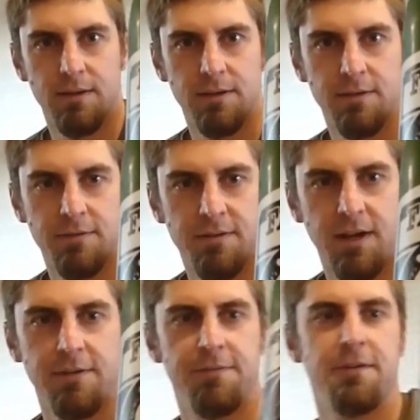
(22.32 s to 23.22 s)
you can
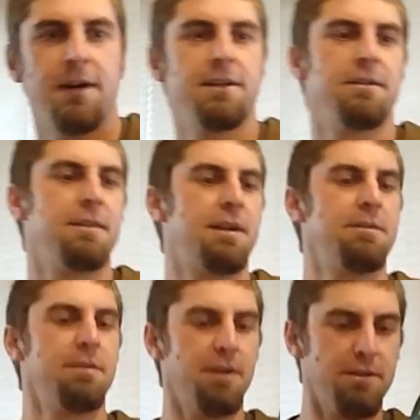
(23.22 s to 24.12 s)
kind of find a lot
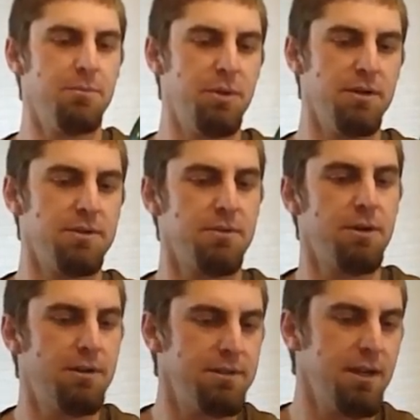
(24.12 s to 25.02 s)
of their other beers
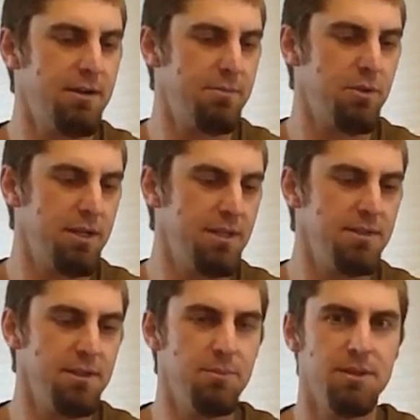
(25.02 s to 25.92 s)
around town pretty
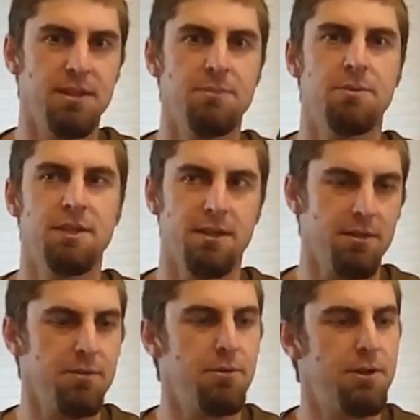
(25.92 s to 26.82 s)
easily, but this
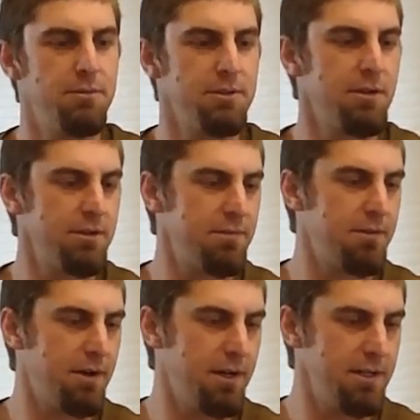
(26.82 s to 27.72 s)
particular one was hard to
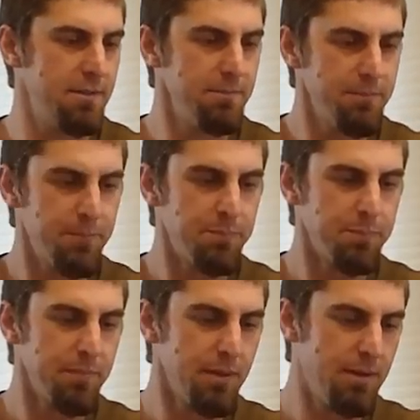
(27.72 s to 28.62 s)
find.
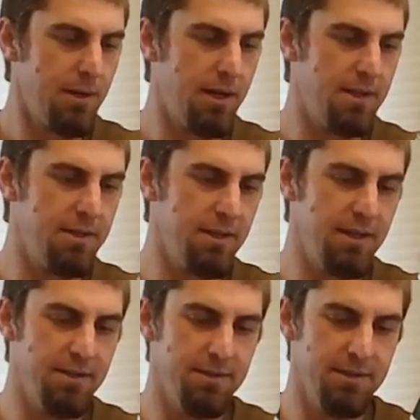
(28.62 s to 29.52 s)
Uh, the,
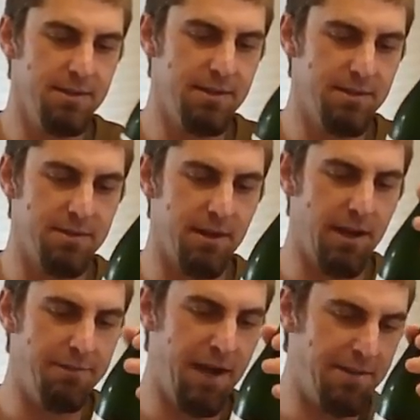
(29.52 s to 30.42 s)

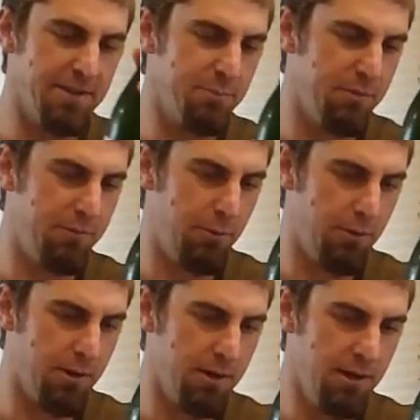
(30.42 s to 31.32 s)
I've had this
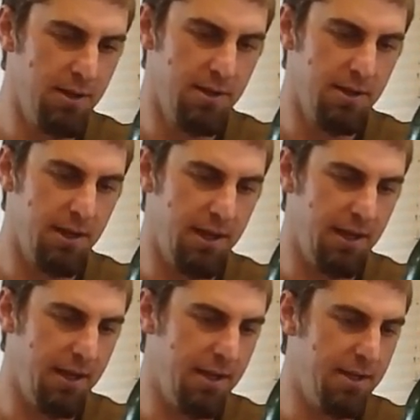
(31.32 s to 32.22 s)
before,
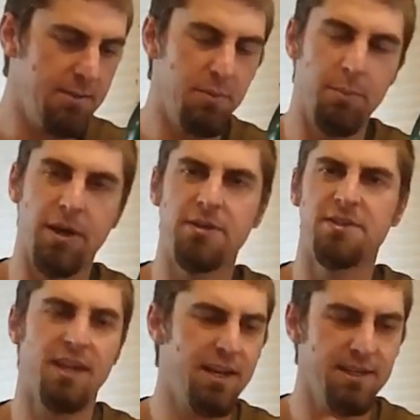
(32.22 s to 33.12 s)
and but my
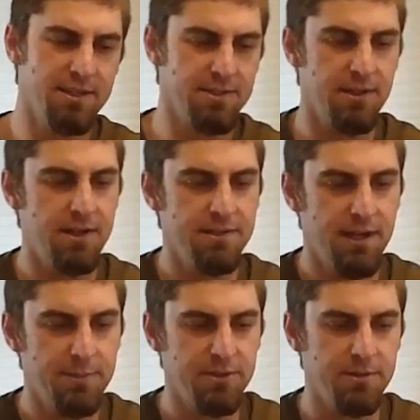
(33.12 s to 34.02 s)
understanding is a lot of
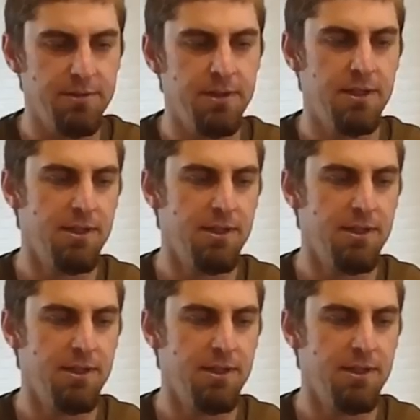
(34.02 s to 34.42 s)
times he'll